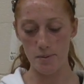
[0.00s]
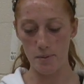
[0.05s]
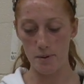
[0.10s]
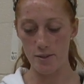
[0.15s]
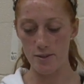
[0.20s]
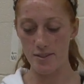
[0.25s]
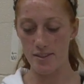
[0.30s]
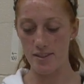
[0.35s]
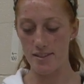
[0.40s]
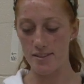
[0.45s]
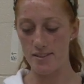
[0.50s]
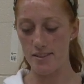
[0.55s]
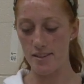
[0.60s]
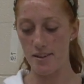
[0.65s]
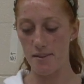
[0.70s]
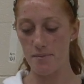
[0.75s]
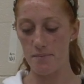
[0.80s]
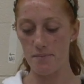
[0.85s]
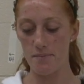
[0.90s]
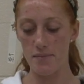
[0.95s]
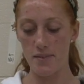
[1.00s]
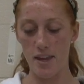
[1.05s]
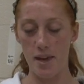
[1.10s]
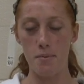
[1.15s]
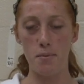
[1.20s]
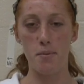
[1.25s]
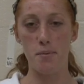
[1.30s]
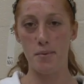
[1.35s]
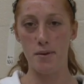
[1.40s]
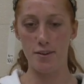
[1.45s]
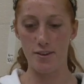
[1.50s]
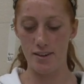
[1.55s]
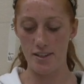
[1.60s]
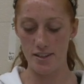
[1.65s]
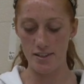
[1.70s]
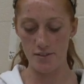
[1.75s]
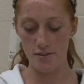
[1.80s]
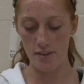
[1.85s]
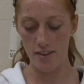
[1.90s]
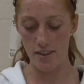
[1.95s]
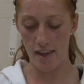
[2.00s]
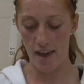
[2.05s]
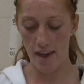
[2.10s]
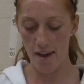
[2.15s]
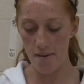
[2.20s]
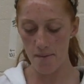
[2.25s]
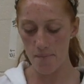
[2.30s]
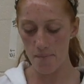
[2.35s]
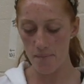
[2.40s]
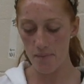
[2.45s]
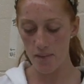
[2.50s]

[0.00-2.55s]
person's capabilities for that.